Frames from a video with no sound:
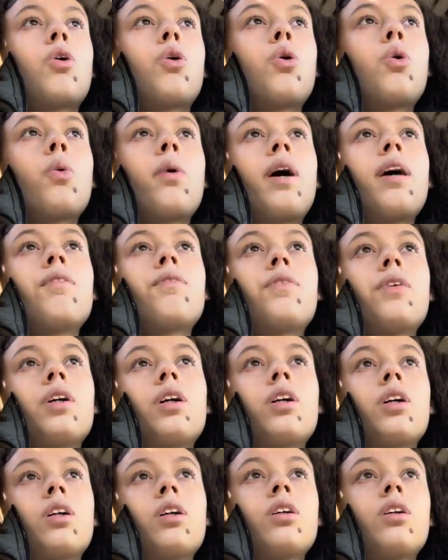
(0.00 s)

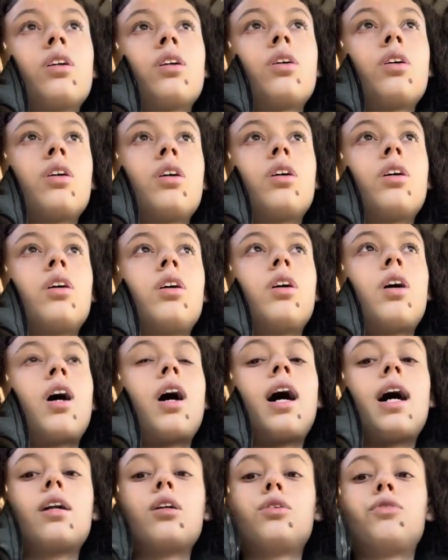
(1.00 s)
whoever
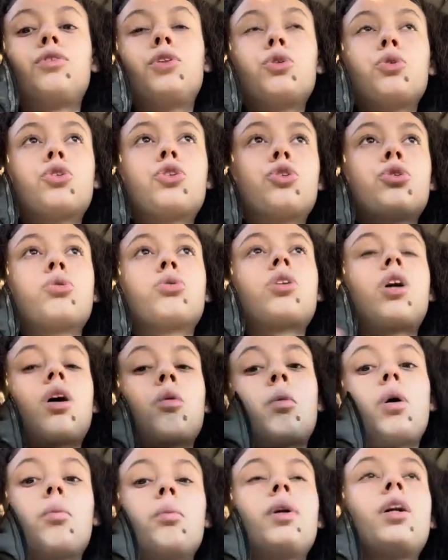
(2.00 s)
out of you two, talking
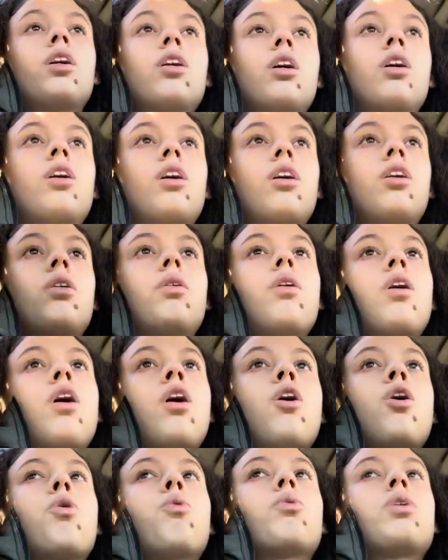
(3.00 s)
about me and the girl,
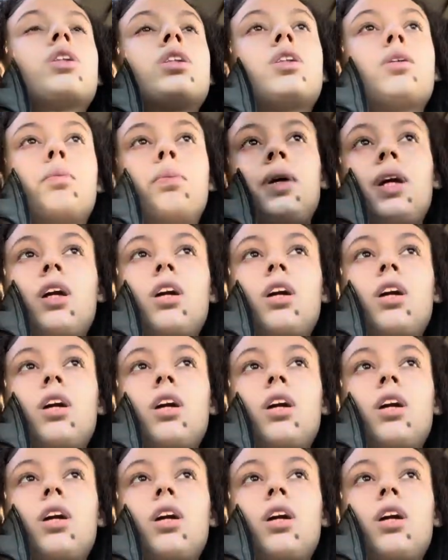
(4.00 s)
wants to pick